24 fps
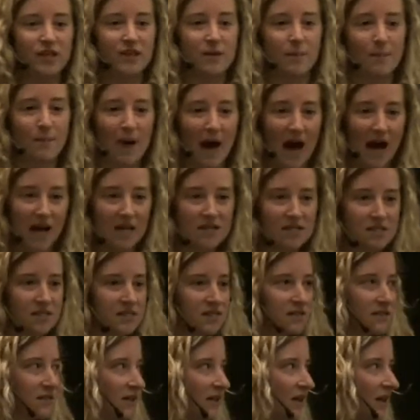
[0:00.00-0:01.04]
in the
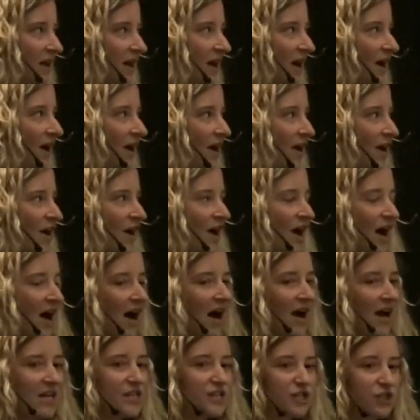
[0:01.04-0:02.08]
past.
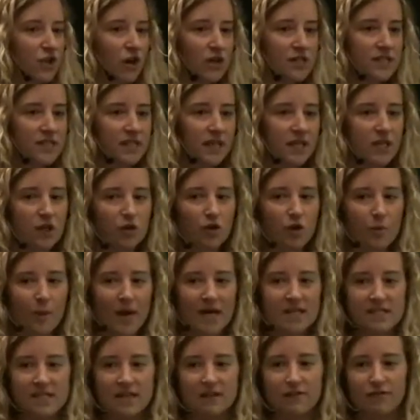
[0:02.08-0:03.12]
It's not secure
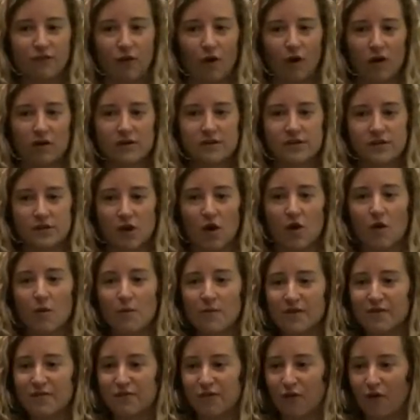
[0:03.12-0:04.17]
by default. So
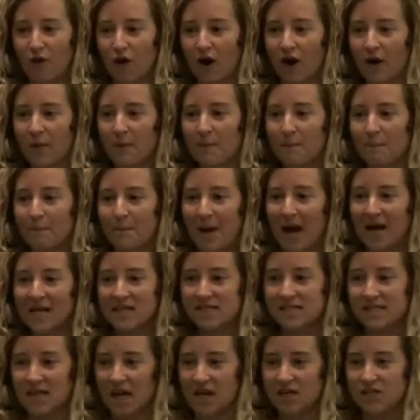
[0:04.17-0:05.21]
before my
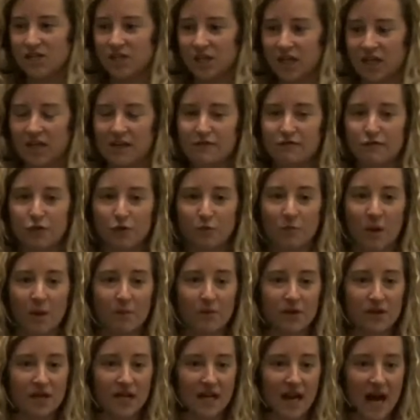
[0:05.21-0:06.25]
session, if you
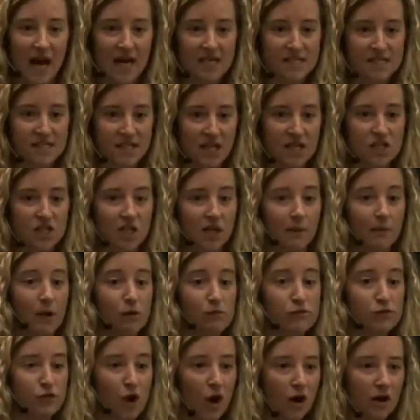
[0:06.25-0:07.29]
remember the last session
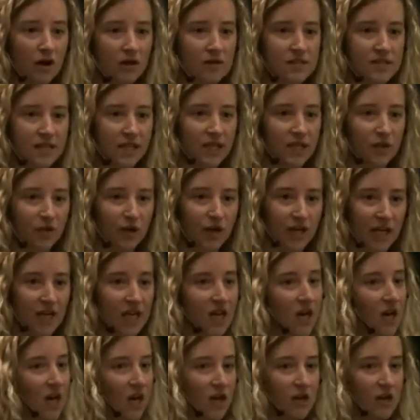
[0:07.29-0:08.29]
about Docker security,